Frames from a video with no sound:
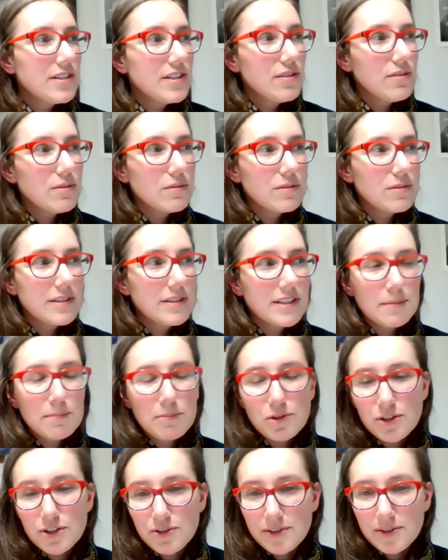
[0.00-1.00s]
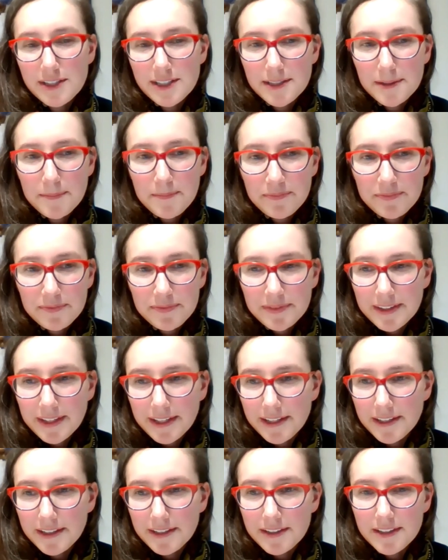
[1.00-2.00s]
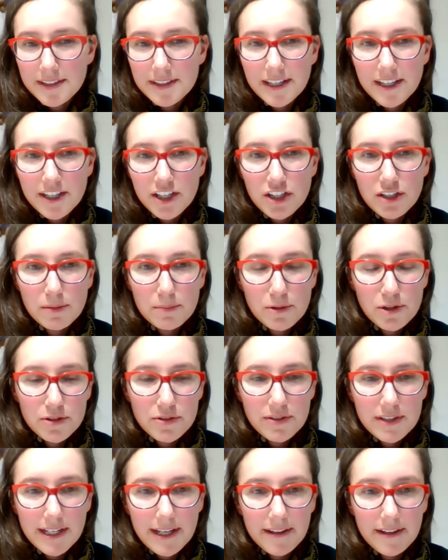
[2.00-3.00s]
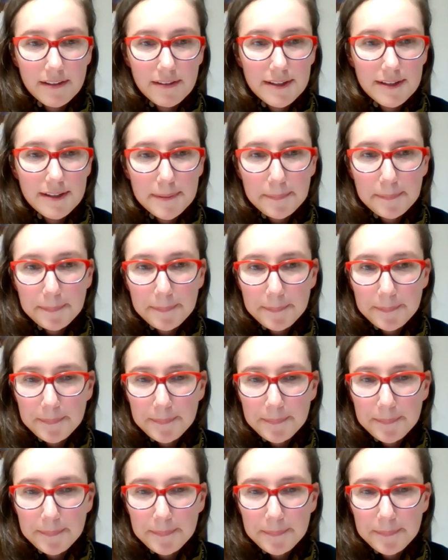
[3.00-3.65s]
is your oldest portrait in the National Portrait Gallery?